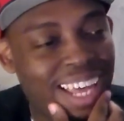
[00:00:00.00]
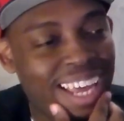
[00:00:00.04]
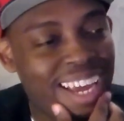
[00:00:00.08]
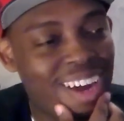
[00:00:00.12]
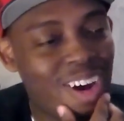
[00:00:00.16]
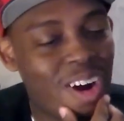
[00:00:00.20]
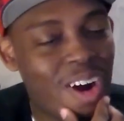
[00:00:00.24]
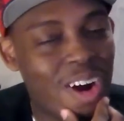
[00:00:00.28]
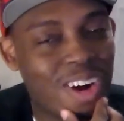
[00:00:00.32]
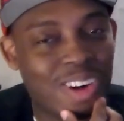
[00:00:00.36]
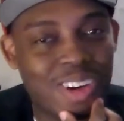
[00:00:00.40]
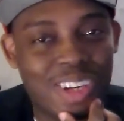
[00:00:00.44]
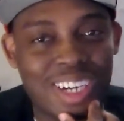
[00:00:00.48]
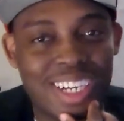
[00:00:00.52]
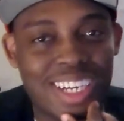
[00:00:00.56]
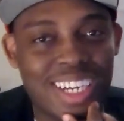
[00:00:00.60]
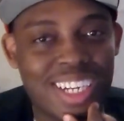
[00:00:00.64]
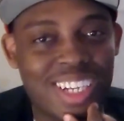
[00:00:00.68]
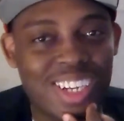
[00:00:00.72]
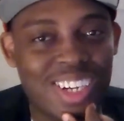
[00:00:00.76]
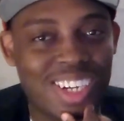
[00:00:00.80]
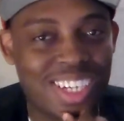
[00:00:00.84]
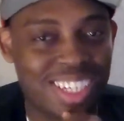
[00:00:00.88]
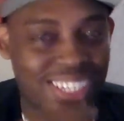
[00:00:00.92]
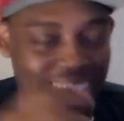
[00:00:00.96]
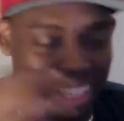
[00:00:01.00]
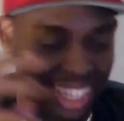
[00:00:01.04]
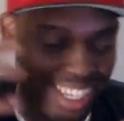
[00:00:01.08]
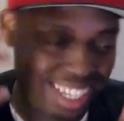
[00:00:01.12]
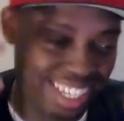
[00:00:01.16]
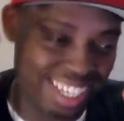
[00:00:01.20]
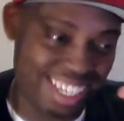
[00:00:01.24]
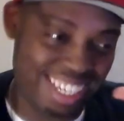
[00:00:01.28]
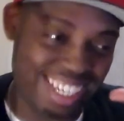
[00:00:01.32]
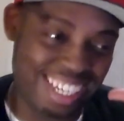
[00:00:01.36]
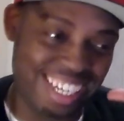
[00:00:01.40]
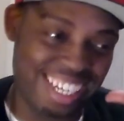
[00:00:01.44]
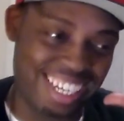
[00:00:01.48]
And hey, Arnold, he looked
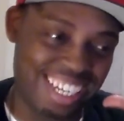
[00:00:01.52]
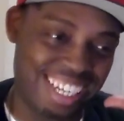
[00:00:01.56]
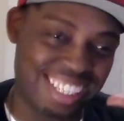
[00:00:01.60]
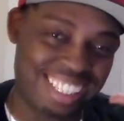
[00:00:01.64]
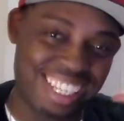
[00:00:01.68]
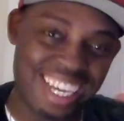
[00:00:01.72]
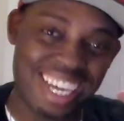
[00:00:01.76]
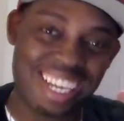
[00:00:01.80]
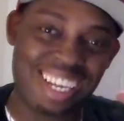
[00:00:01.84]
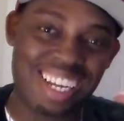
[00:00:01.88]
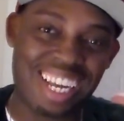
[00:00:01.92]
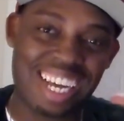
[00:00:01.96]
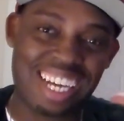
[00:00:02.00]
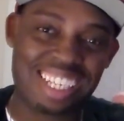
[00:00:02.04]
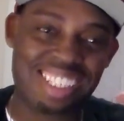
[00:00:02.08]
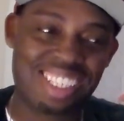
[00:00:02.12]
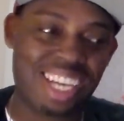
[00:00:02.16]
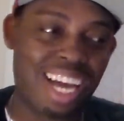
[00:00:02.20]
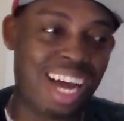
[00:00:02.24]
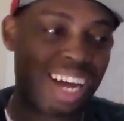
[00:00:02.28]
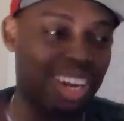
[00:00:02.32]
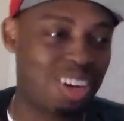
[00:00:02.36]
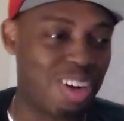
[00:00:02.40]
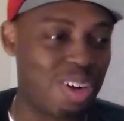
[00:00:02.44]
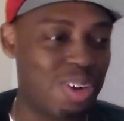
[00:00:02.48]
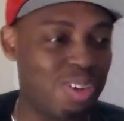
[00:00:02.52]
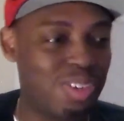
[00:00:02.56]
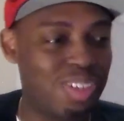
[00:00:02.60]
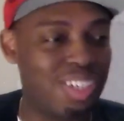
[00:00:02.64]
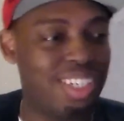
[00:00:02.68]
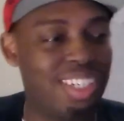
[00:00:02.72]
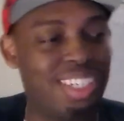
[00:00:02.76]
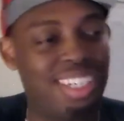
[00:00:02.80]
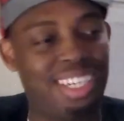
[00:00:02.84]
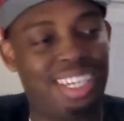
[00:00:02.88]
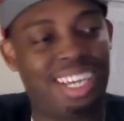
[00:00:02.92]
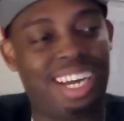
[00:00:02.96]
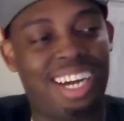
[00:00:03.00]
his head like a taco.
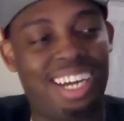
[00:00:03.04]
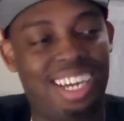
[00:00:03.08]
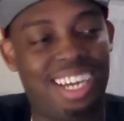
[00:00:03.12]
